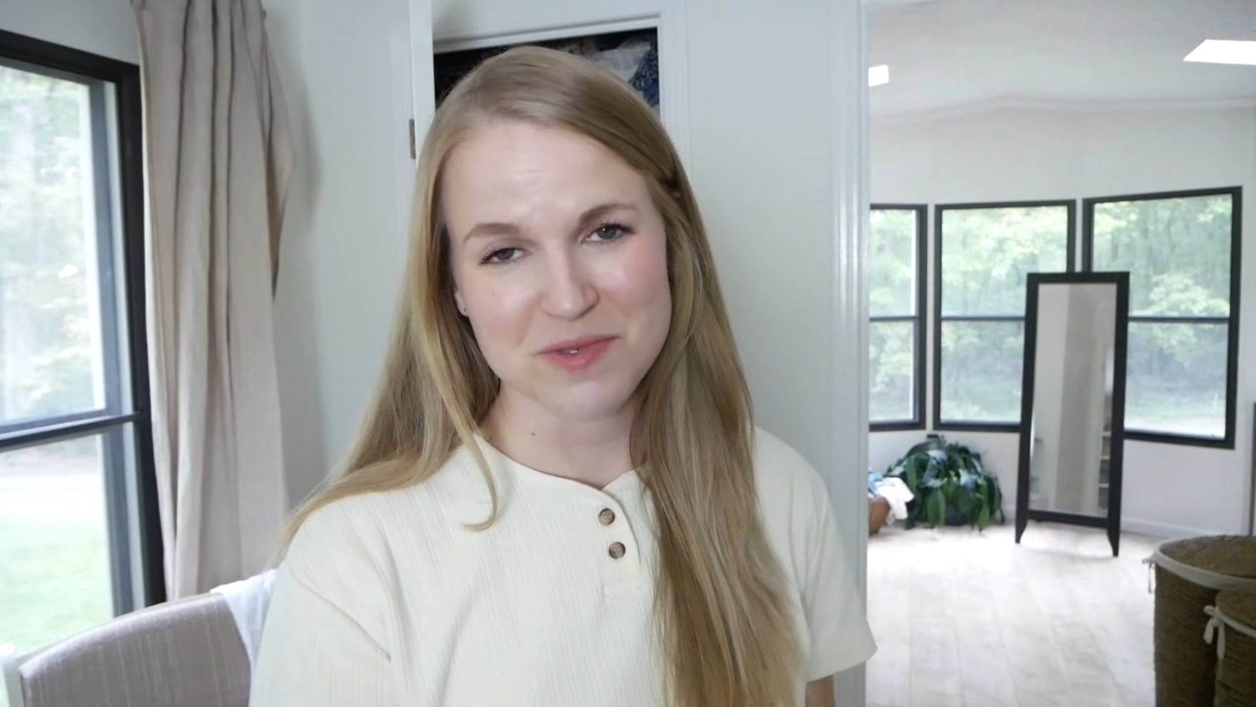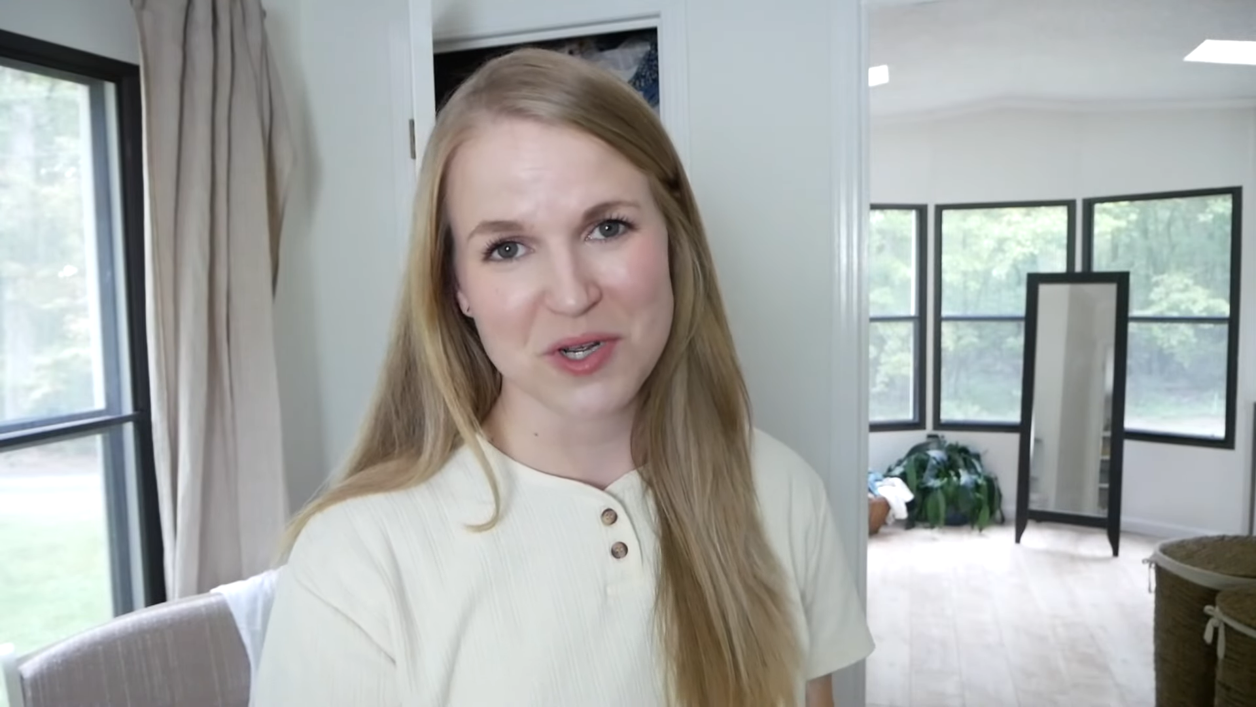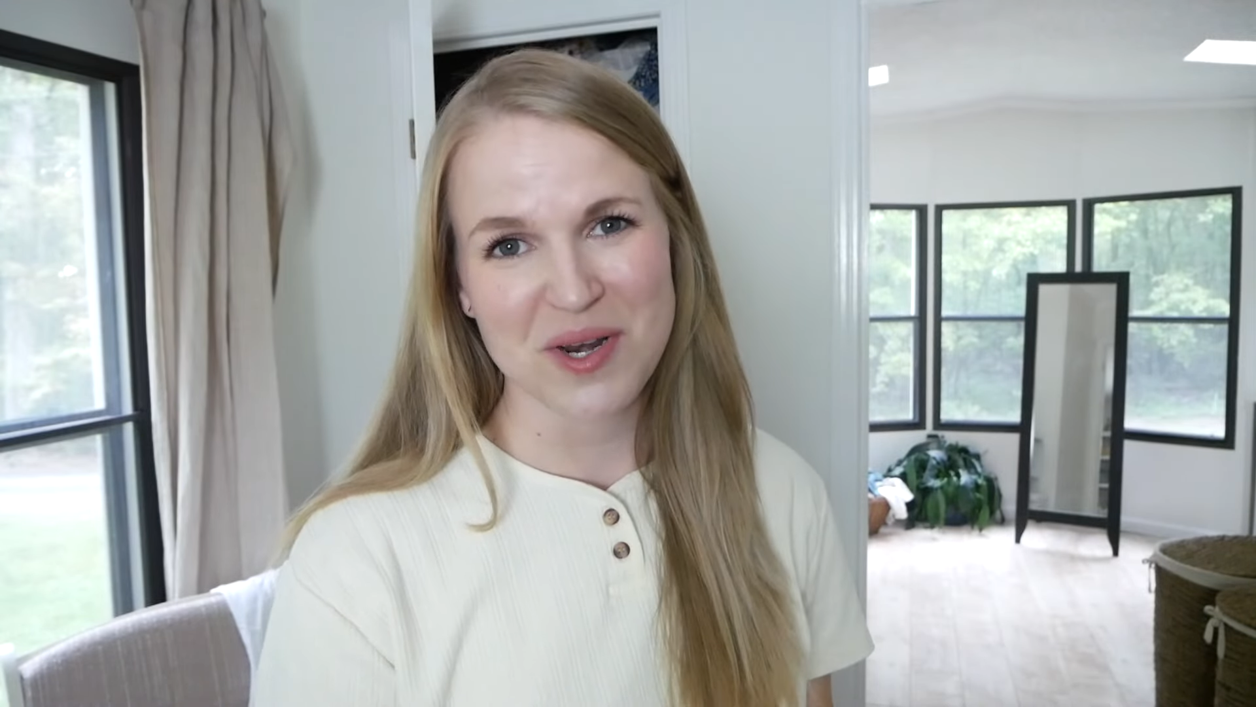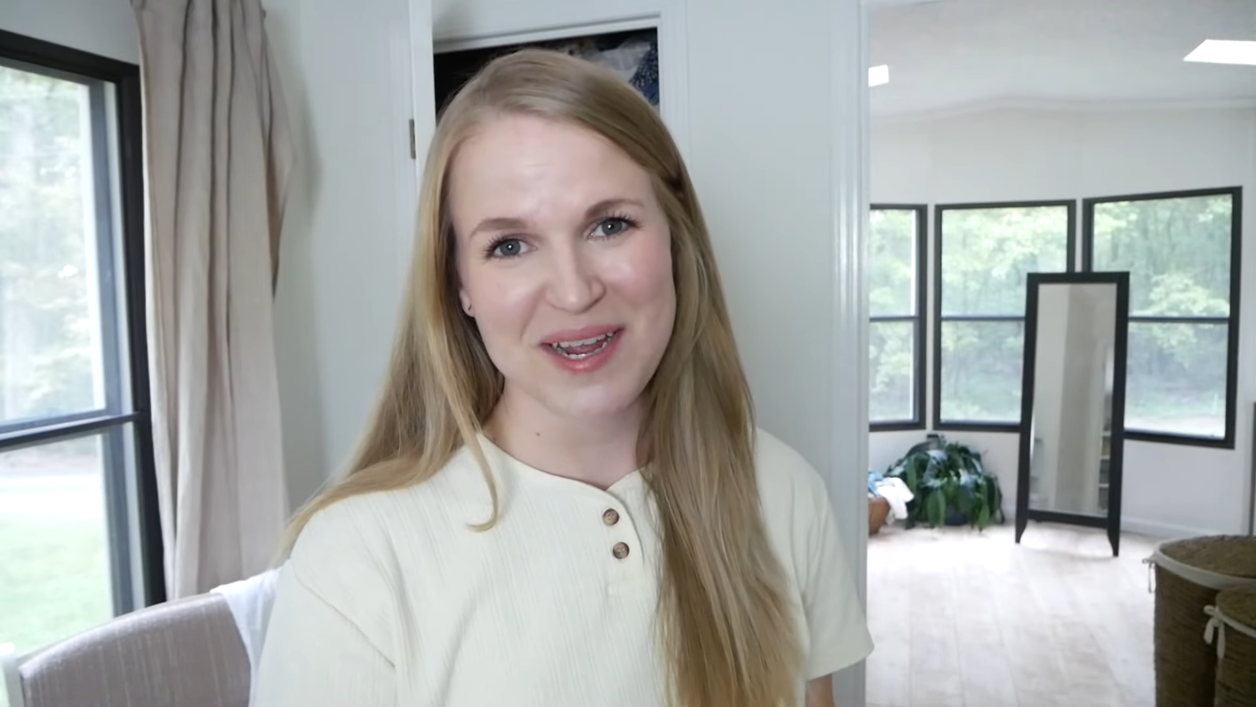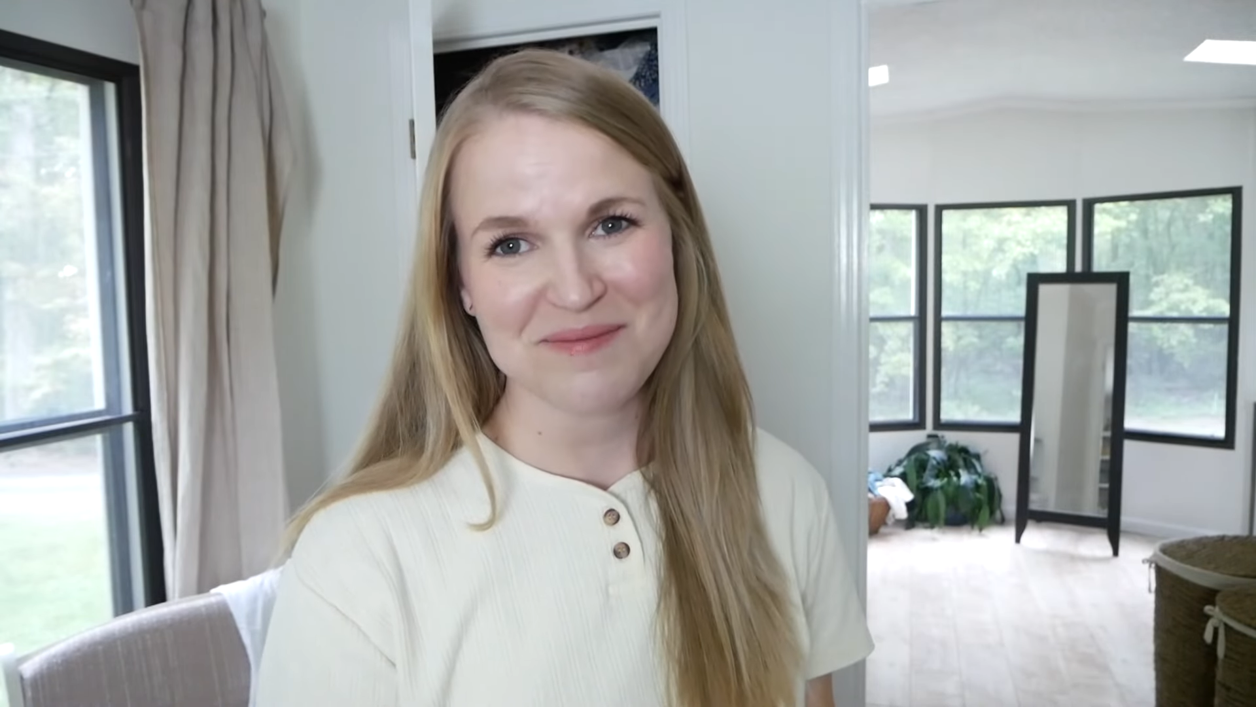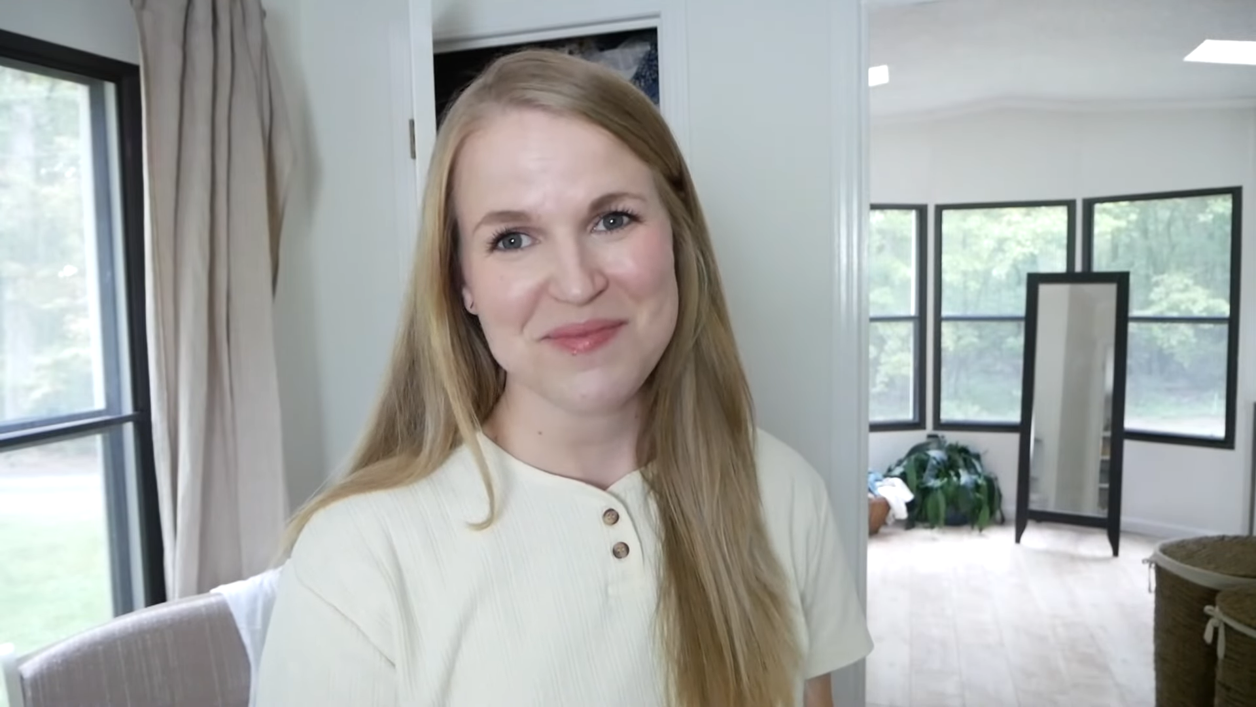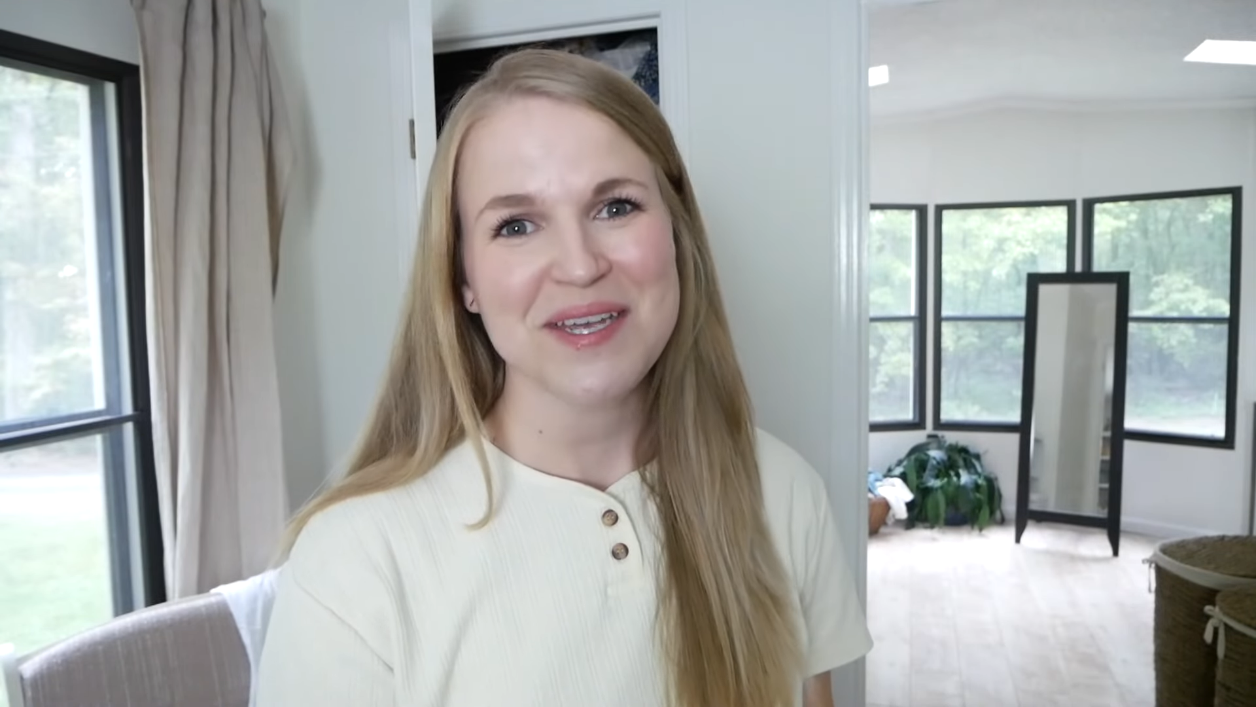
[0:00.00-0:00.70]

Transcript: donate.